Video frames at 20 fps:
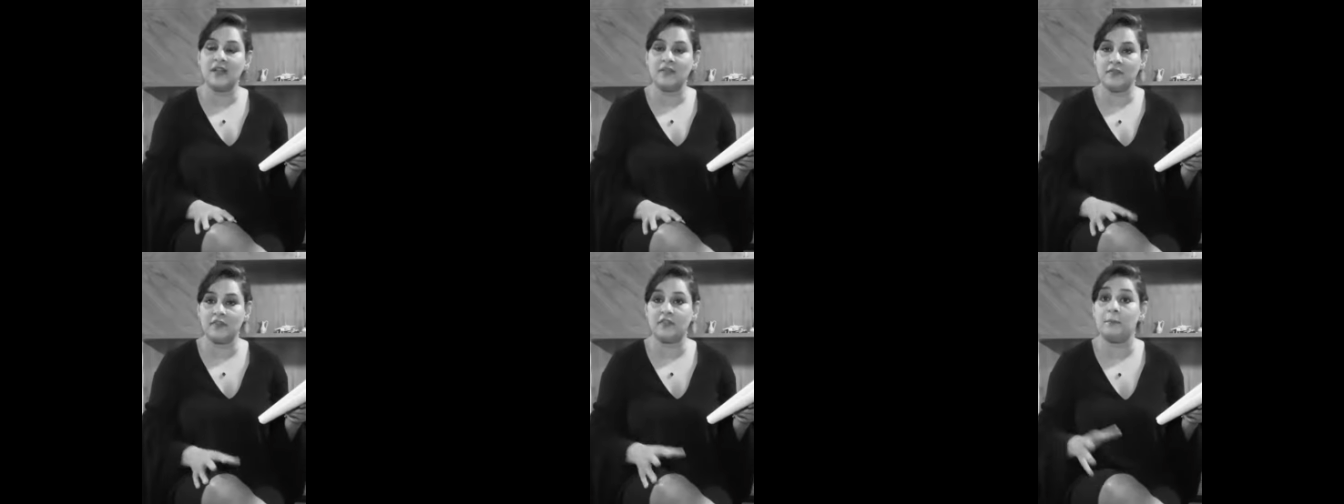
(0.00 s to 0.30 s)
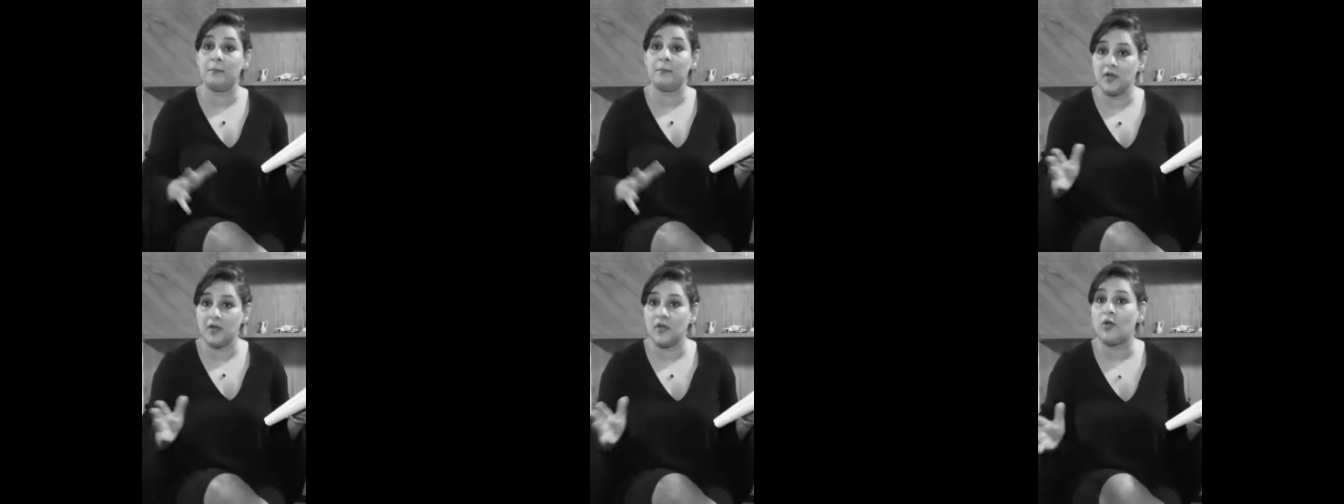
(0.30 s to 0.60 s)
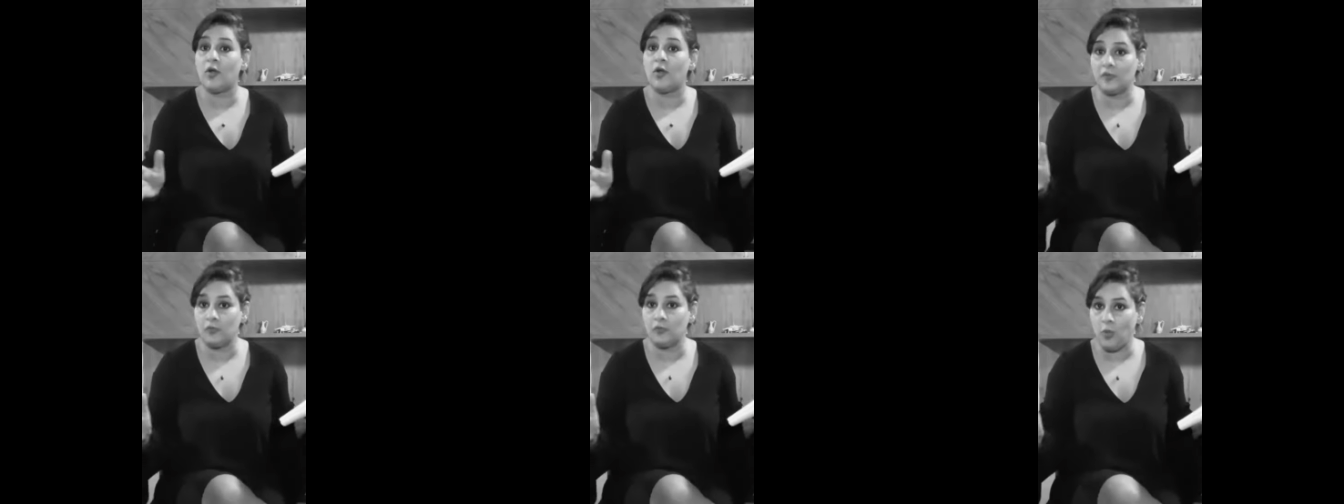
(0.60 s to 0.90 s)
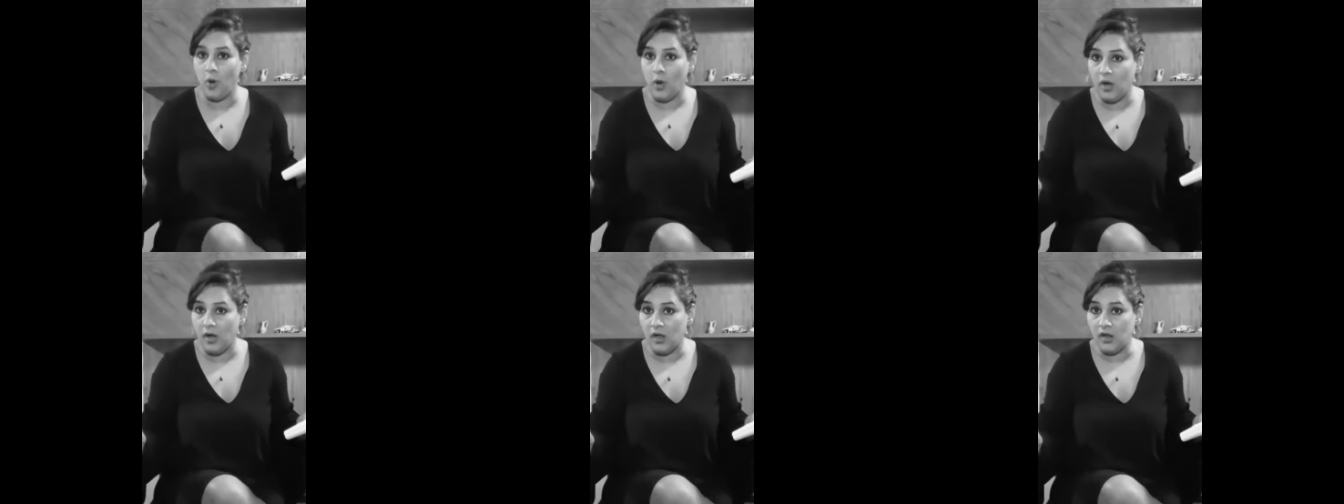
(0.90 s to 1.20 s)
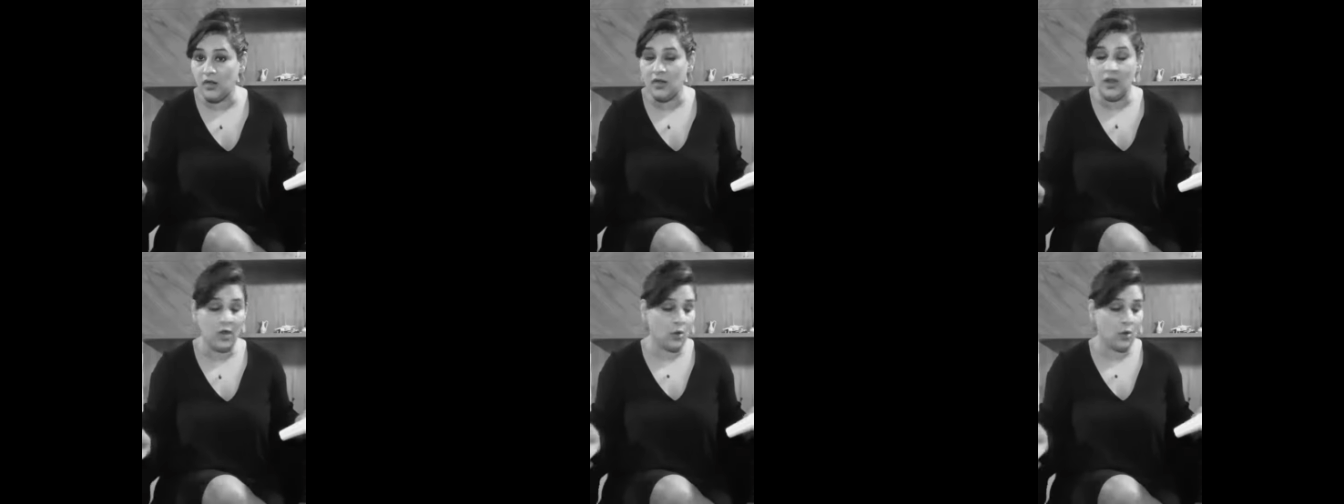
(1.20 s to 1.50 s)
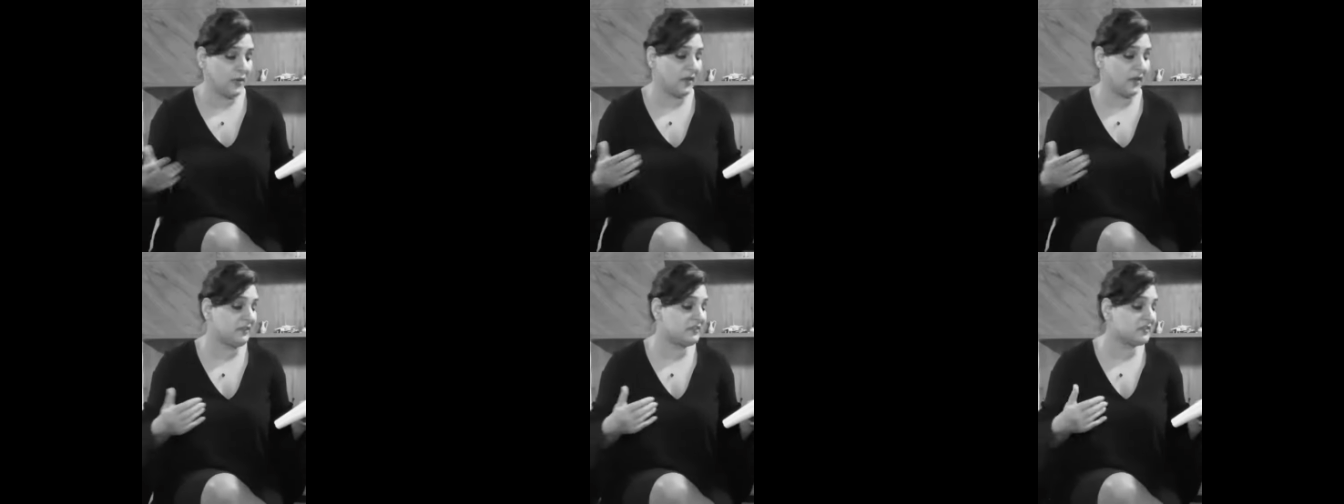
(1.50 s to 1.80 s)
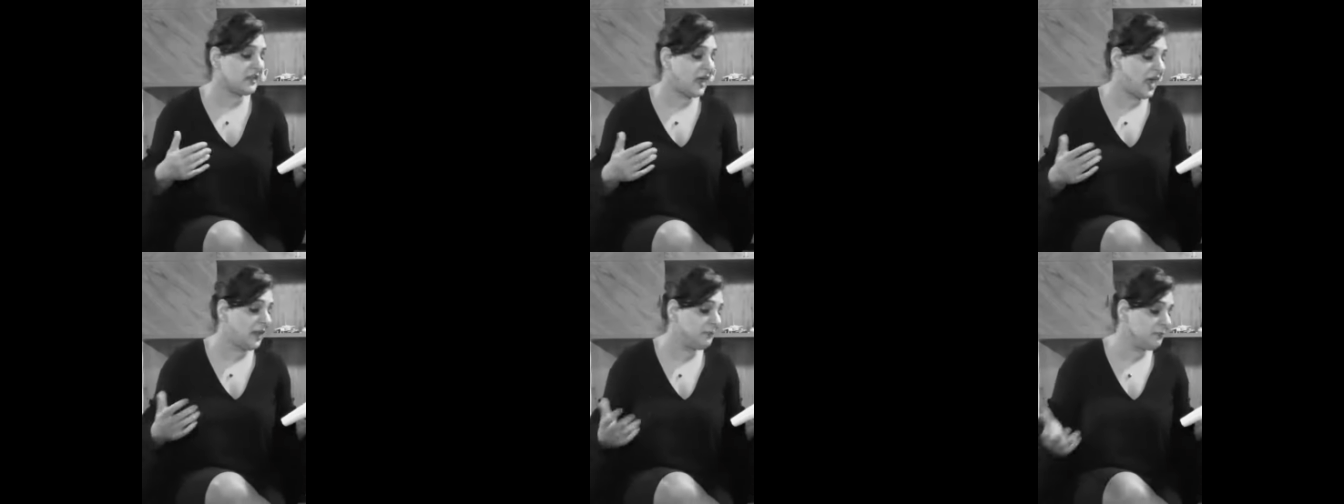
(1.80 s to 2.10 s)
There's a mirror on the wall when I
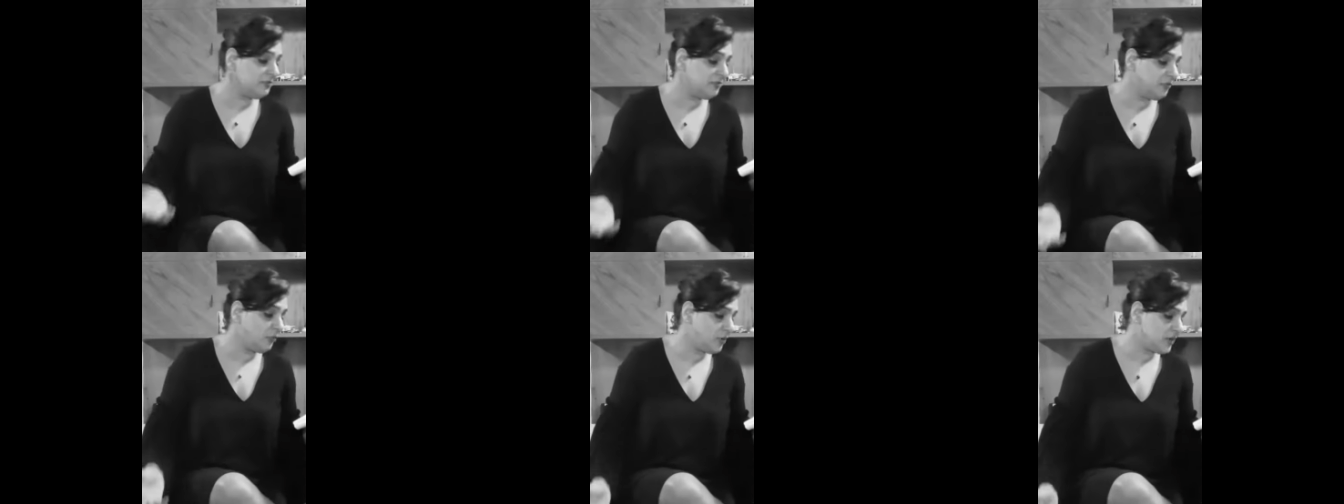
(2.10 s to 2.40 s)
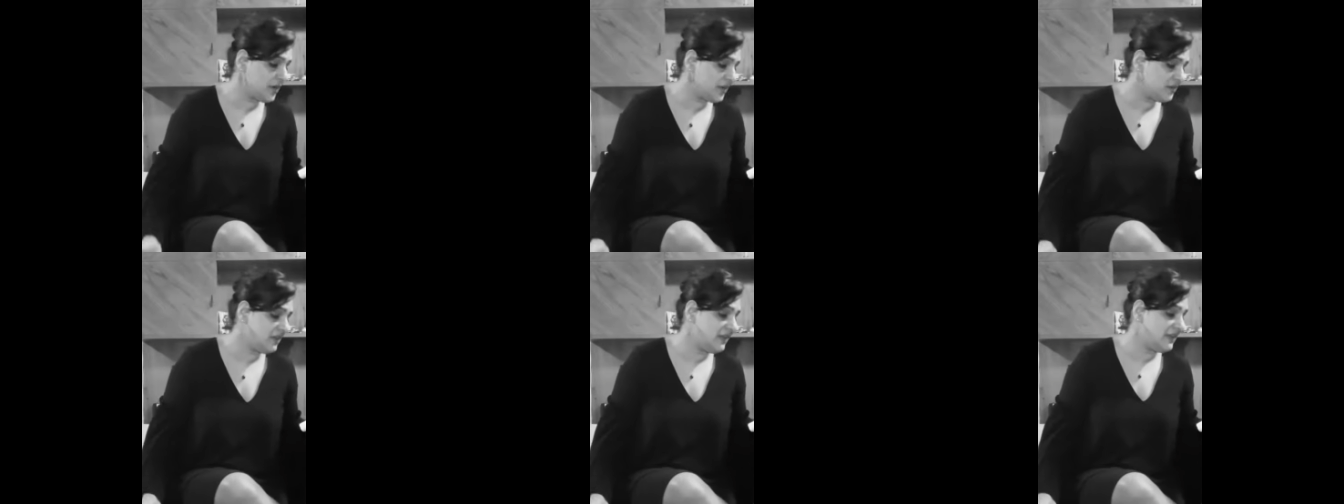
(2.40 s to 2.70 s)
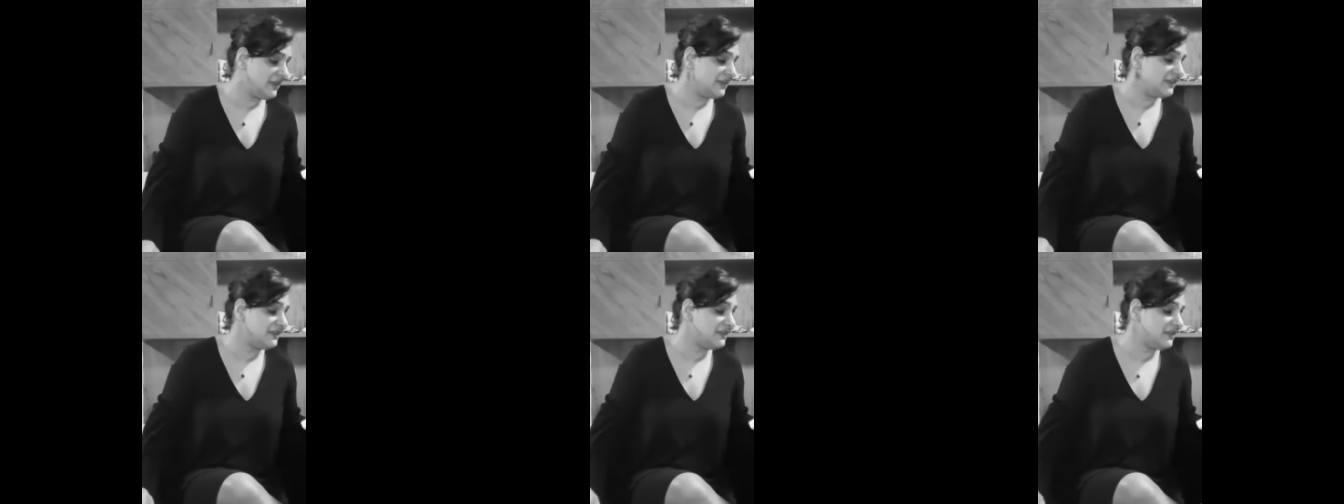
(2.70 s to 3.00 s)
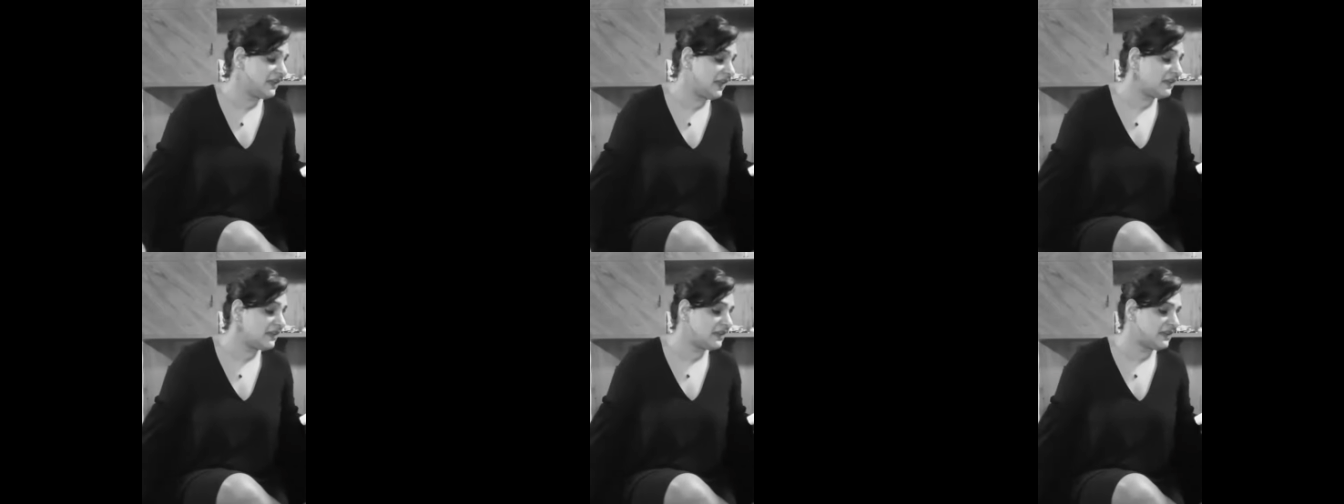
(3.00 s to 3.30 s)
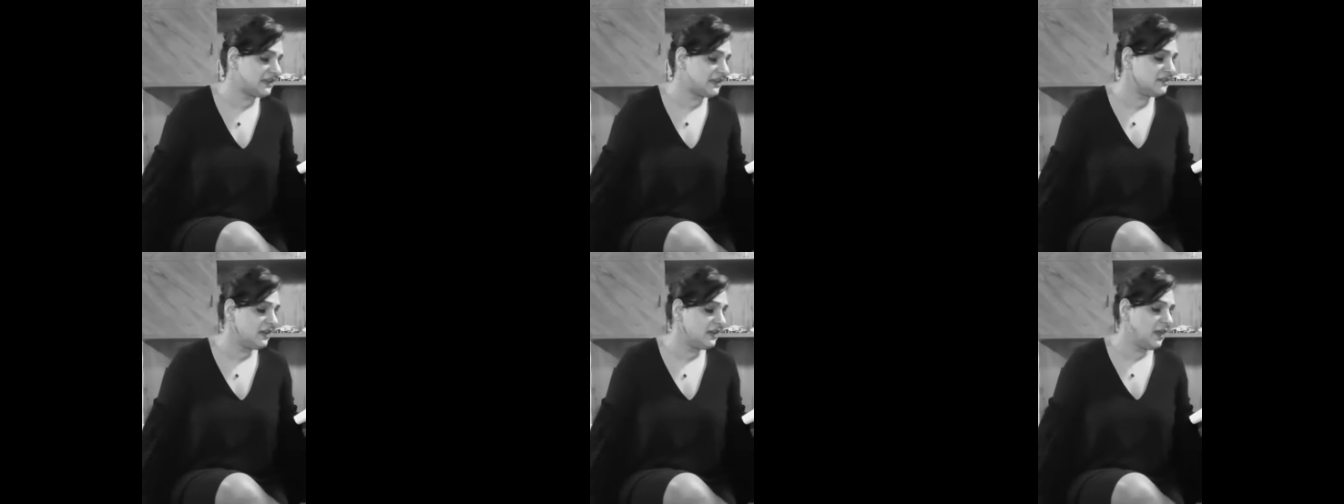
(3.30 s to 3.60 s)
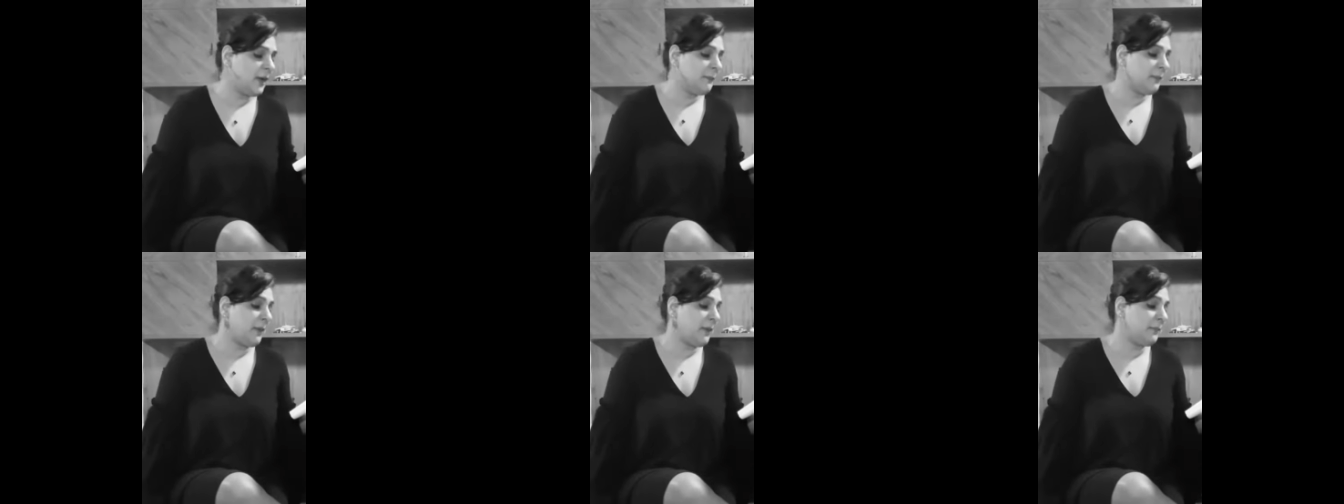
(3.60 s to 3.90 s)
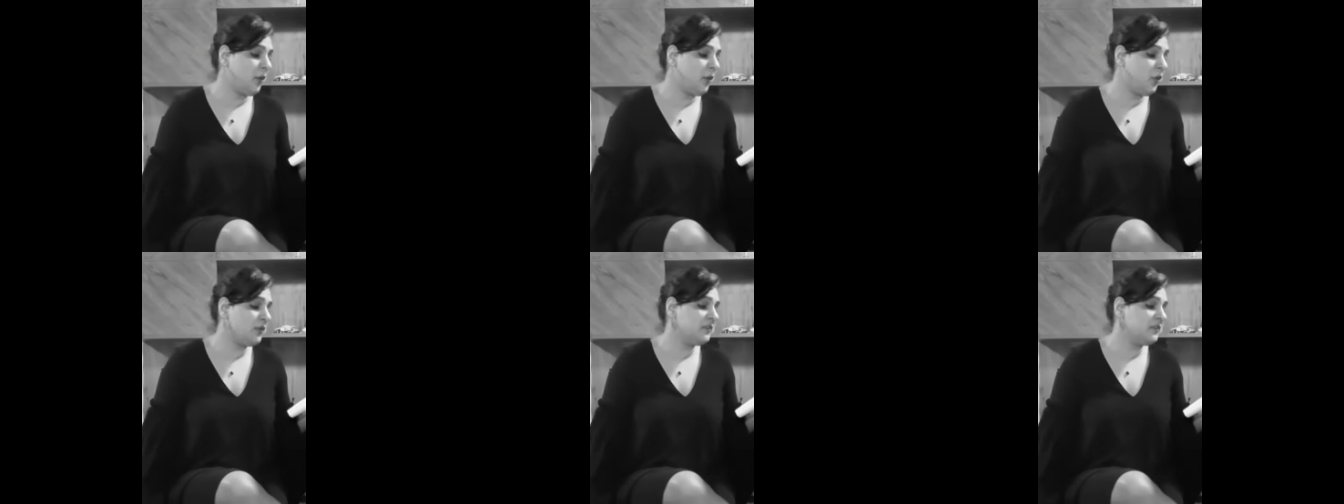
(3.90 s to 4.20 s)
stand before it naked. My
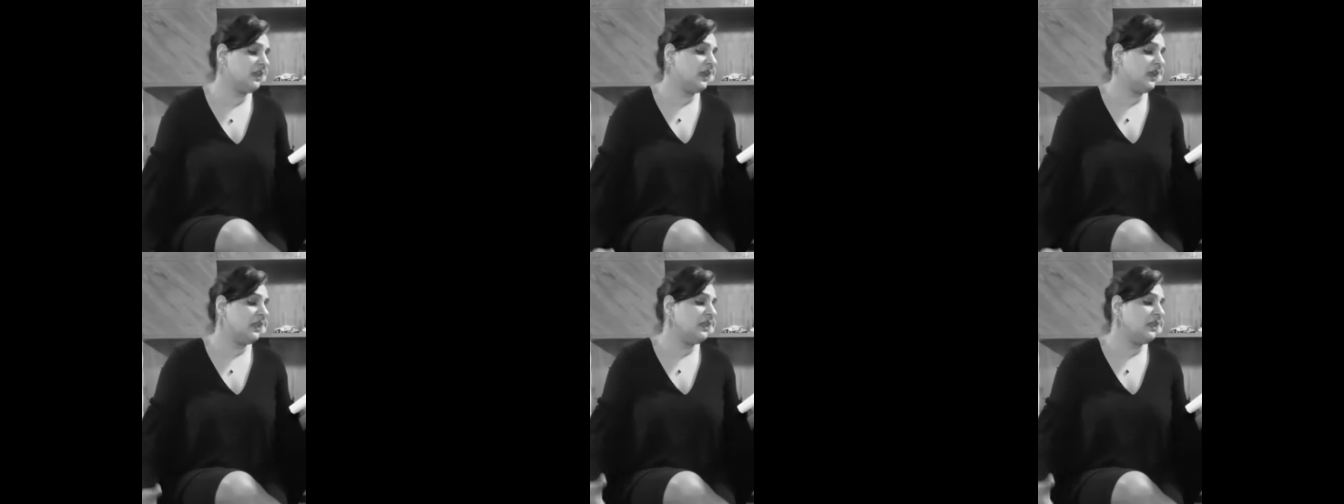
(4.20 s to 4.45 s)
bones